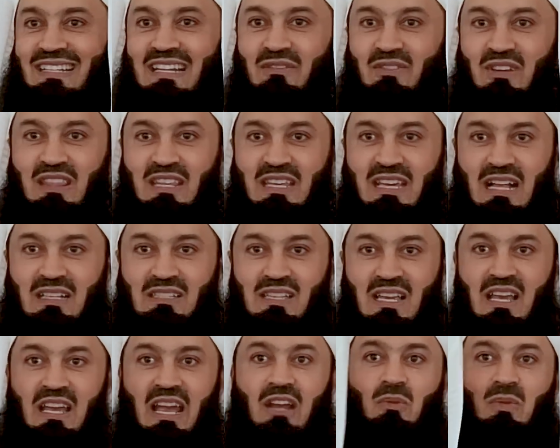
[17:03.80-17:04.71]
and everything else.
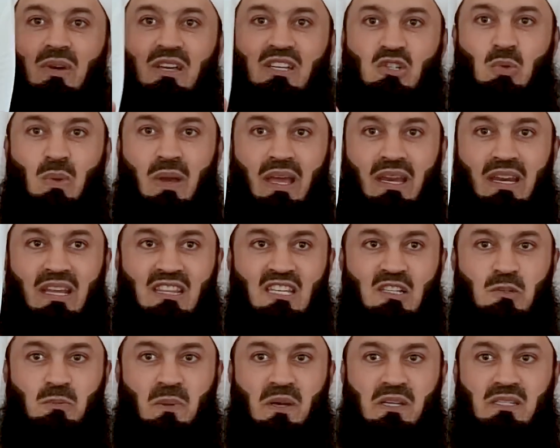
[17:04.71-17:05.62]
And we're swearing
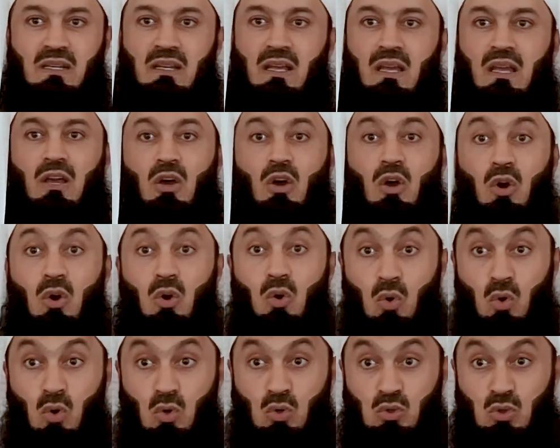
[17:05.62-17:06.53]
this person.
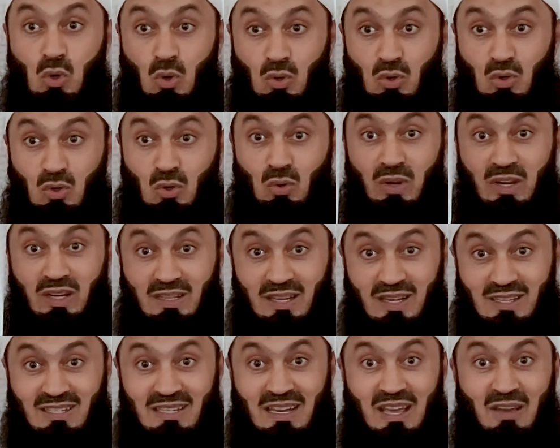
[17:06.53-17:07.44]
Who told you he
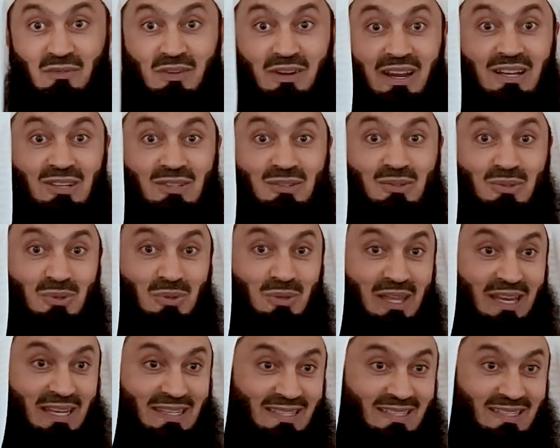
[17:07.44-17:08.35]
doesn't have a right to do
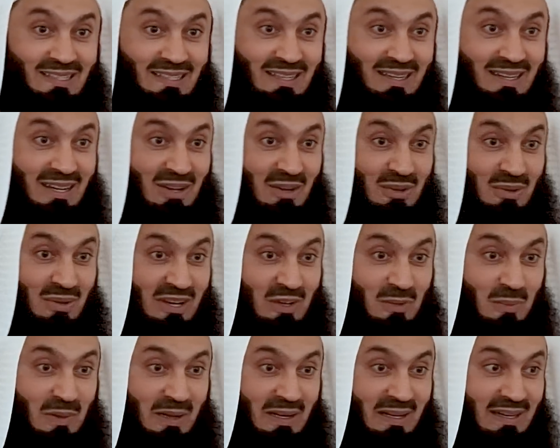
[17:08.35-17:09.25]
that? Allahu
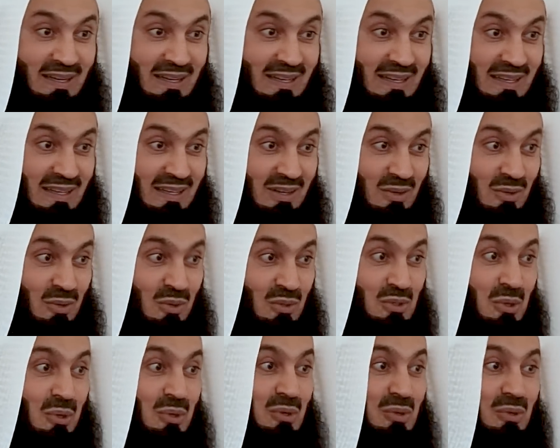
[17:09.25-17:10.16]
Akbar. Who
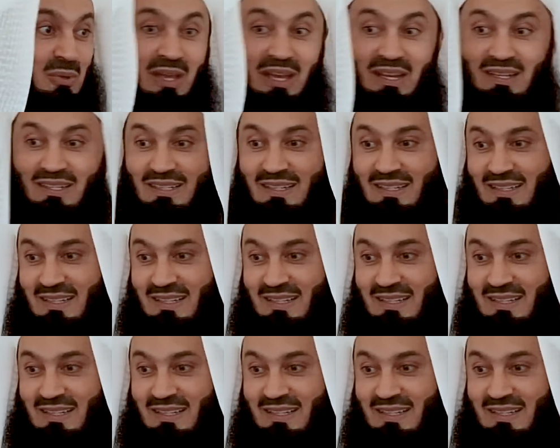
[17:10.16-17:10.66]
told you that?